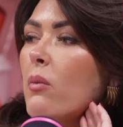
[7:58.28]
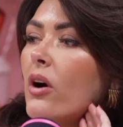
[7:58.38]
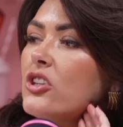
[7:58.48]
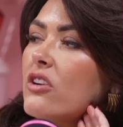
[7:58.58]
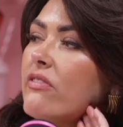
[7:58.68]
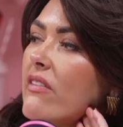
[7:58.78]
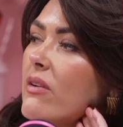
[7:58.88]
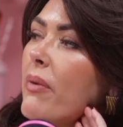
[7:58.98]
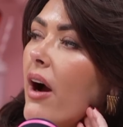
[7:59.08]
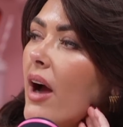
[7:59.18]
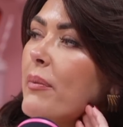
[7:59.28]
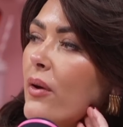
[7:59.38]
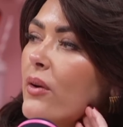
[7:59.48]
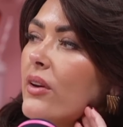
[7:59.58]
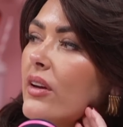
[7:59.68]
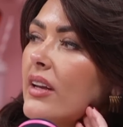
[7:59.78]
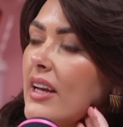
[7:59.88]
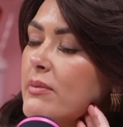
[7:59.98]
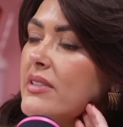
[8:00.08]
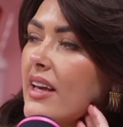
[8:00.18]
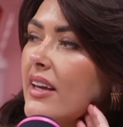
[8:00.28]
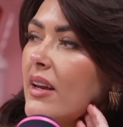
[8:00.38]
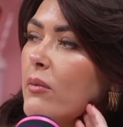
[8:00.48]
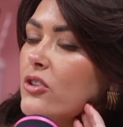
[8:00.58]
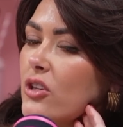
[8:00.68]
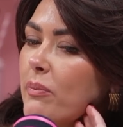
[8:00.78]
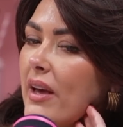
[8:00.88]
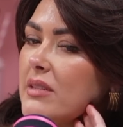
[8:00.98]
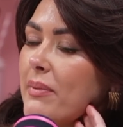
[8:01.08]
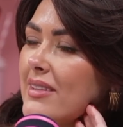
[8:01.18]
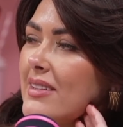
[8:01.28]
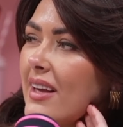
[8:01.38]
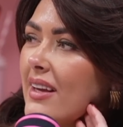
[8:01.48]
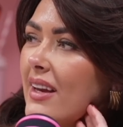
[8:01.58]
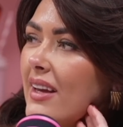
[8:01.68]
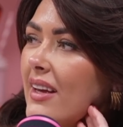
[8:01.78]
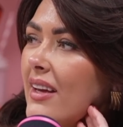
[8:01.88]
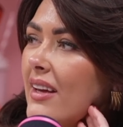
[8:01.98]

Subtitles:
What's your favourite part about Christmas decorating? What's your best bit to decorate?